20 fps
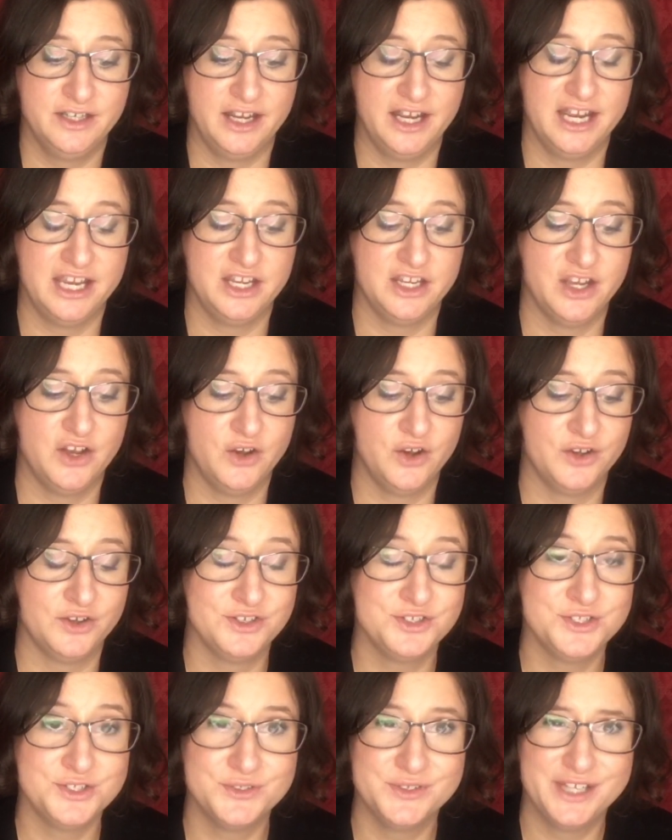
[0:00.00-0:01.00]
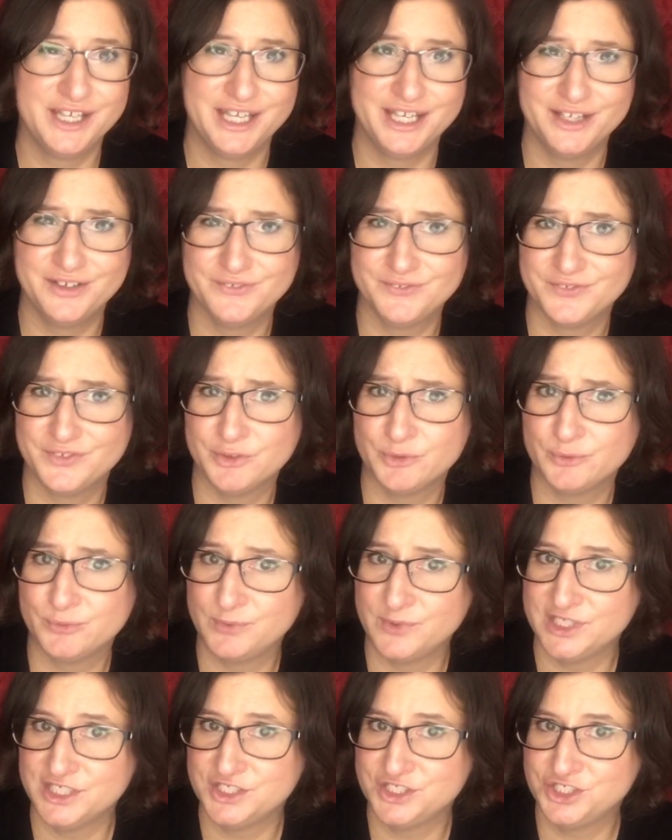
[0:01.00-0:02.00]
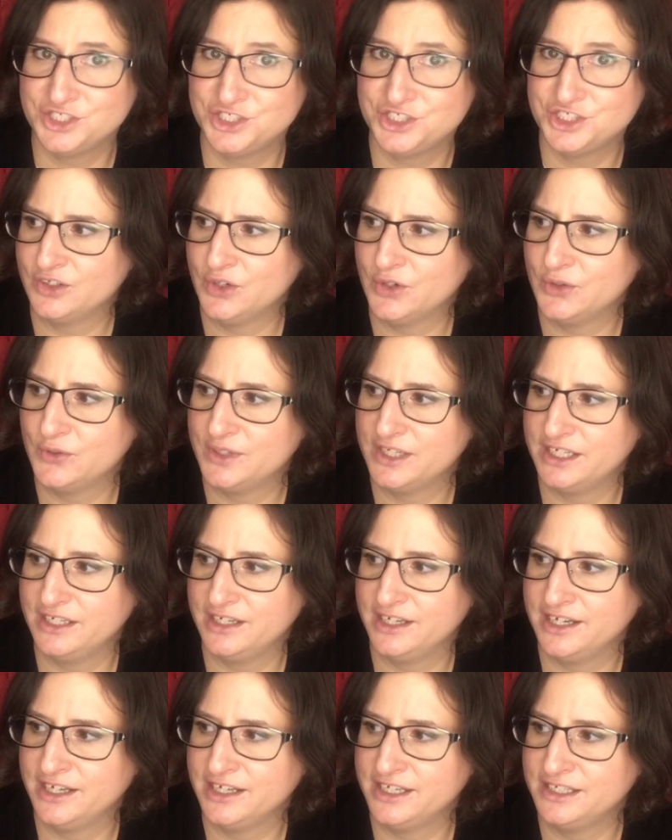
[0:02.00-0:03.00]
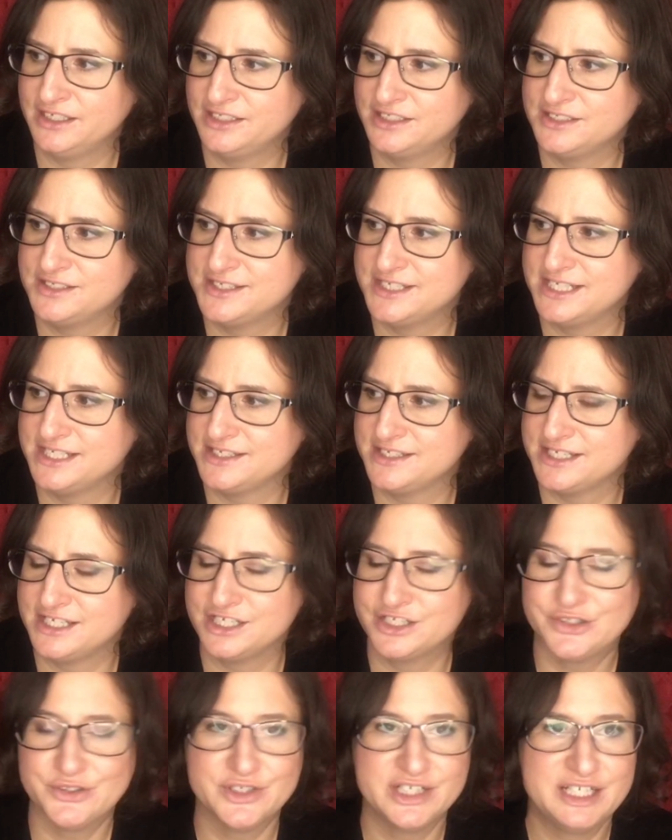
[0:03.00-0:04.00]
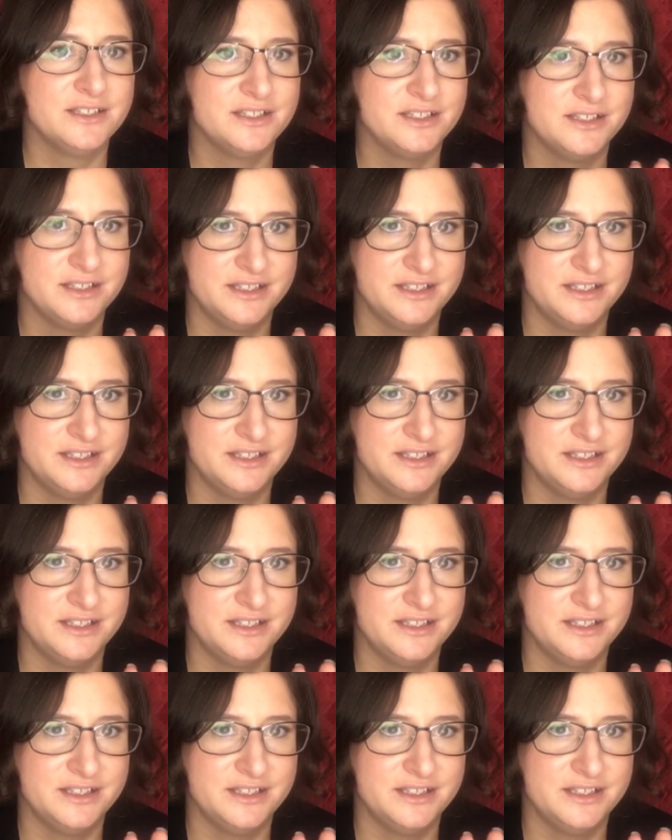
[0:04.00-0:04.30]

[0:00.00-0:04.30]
I also have the Wish Coconut CC Cream.